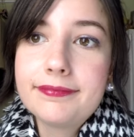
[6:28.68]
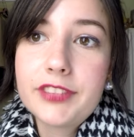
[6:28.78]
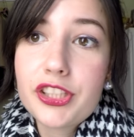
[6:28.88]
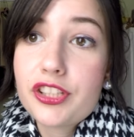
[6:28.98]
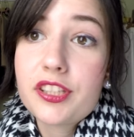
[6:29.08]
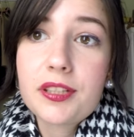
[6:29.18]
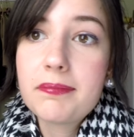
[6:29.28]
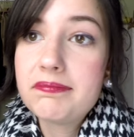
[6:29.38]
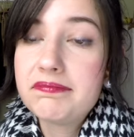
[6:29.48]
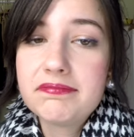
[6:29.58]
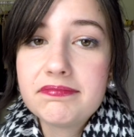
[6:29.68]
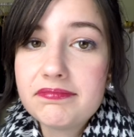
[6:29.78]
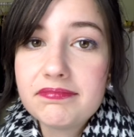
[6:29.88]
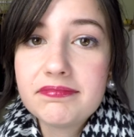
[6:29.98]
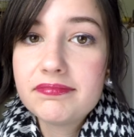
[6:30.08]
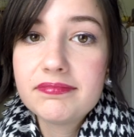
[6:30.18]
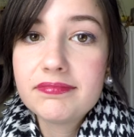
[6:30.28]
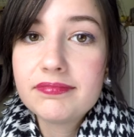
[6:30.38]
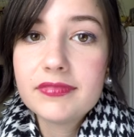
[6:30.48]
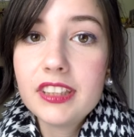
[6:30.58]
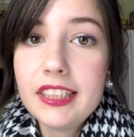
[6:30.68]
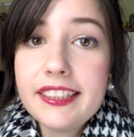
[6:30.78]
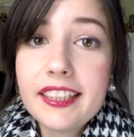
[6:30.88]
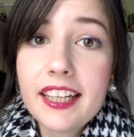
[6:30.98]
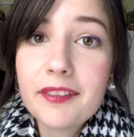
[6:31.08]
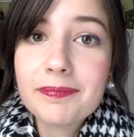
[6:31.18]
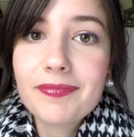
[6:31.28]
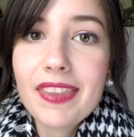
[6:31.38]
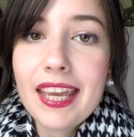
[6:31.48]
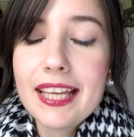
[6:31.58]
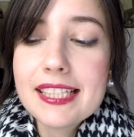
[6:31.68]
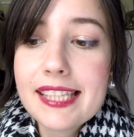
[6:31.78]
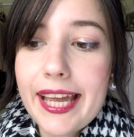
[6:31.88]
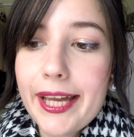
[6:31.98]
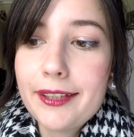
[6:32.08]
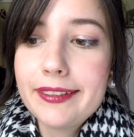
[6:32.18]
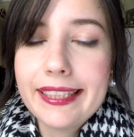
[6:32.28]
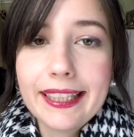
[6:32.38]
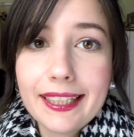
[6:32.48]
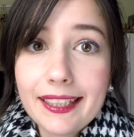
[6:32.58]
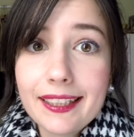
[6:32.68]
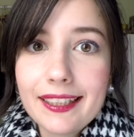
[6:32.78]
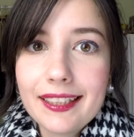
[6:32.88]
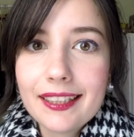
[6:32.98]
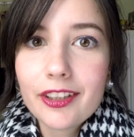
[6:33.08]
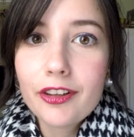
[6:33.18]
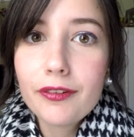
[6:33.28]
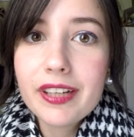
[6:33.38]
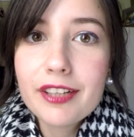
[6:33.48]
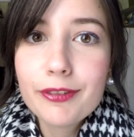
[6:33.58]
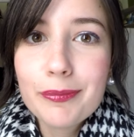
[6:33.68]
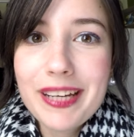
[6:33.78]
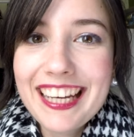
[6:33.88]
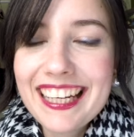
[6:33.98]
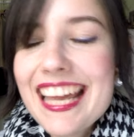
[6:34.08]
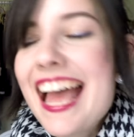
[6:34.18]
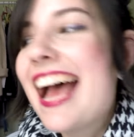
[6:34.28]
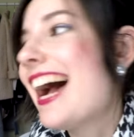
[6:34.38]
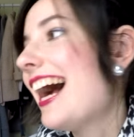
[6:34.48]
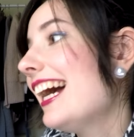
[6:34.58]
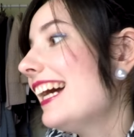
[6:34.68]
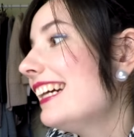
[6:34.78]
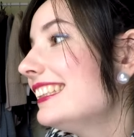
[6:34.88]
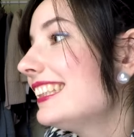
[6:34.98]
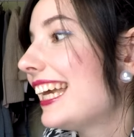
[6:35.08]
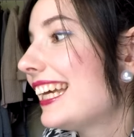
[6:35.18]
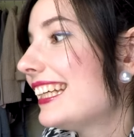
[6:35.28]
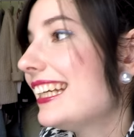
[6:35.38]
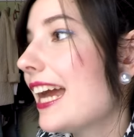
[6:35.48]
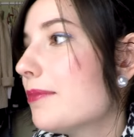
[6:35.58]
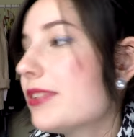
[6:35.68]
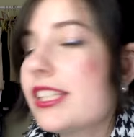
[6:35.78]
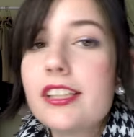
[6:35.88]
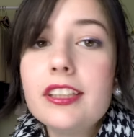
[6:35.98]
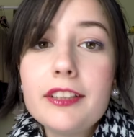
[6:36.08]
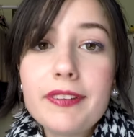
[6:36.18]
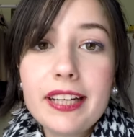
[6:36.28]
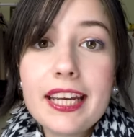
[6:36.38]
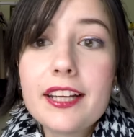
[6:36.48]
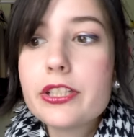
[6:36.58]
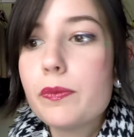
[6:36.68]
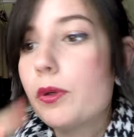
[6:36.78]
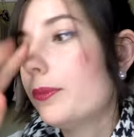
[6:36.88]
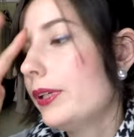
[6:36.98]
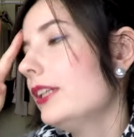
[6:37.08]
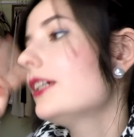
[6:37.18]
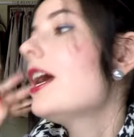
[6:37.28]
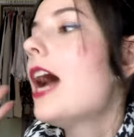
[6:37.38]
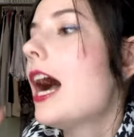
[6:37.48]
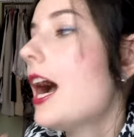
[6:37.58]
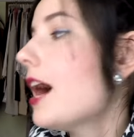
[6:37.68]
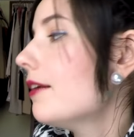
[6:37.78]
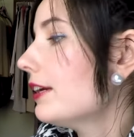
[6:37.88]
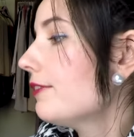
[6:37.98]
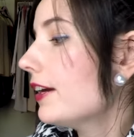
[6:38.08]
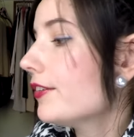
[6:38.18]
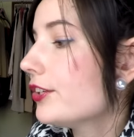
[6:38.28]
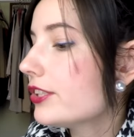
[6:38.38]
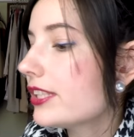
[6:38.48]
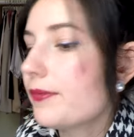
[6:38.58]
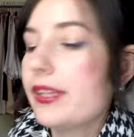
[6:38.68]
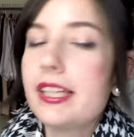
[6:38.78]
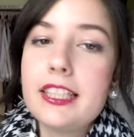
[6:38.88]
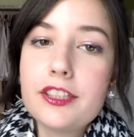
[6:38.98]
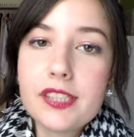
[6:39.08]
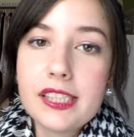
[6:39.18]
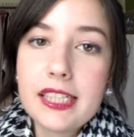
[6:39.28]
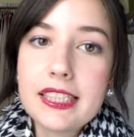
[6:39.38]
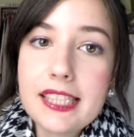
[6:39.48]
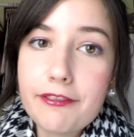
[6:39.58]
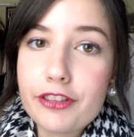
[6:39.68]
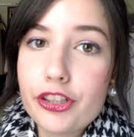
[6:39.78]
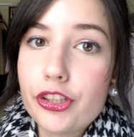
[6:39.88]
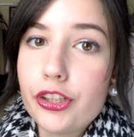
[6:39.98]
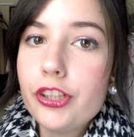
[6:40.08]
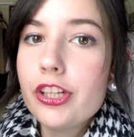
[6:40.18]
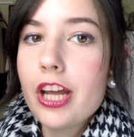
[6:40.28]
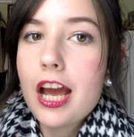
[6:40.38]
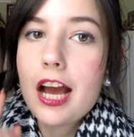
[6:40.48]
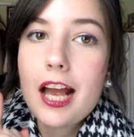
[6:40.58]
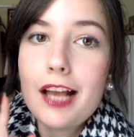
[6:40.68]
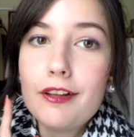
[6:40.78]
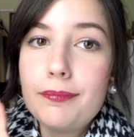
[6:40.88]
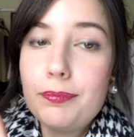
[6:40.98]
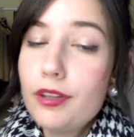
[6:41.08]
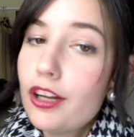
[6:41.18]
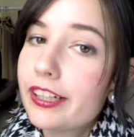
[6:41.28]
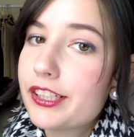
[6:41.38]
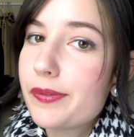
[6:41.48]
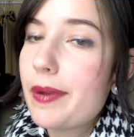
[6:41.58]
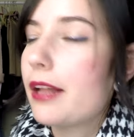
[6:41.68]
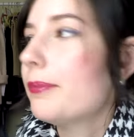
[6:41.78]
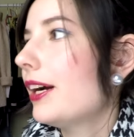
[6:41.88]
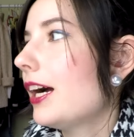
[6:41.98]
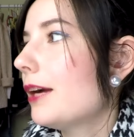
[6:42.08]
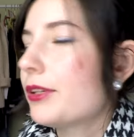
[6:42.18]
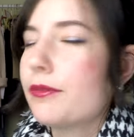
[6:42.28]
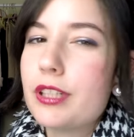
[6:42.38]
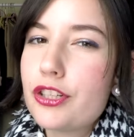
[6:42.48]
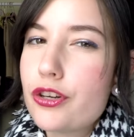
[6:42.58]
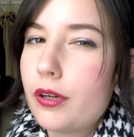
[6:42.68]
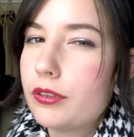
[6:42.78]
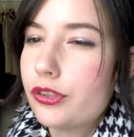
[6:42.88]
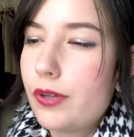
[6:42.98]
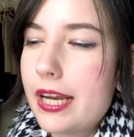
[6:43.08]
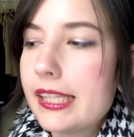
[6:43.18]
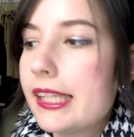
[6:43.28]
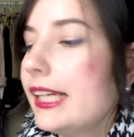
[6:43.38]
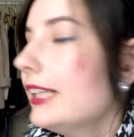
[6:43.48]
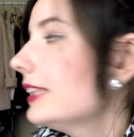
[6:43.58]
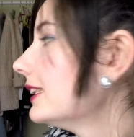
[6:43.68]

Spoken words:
just deleting it. So hooray for me. And yeah, I'm just gonna leave it here at the moment. If I do something interesting this afternoon, I'll vlog it as well, but I'm not really sure I'll do anything.